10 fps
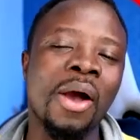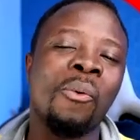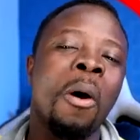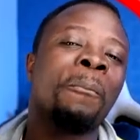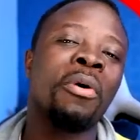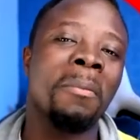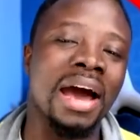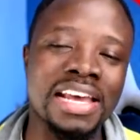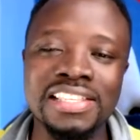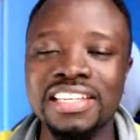they
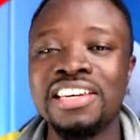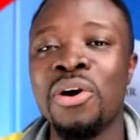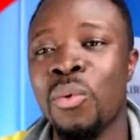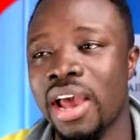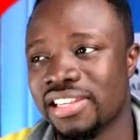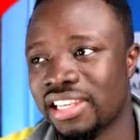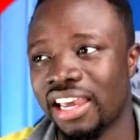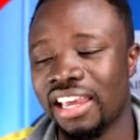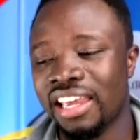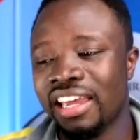compromised in a way,
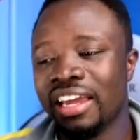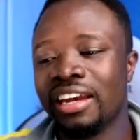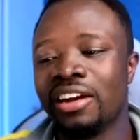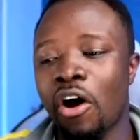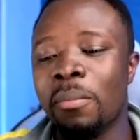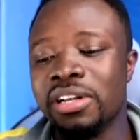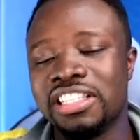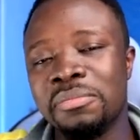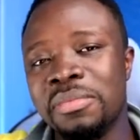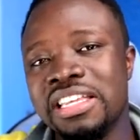say, I'm going
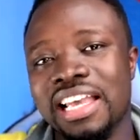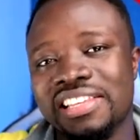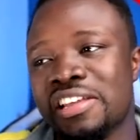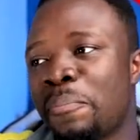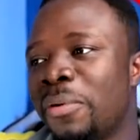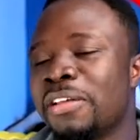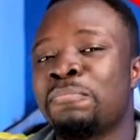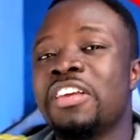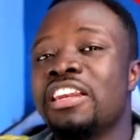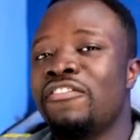to mean you separate
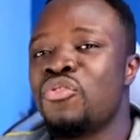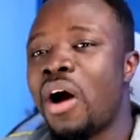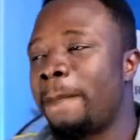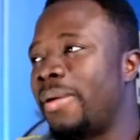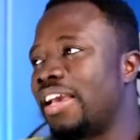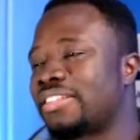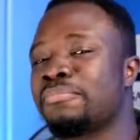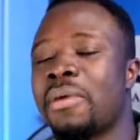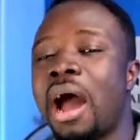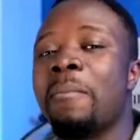individual beds, my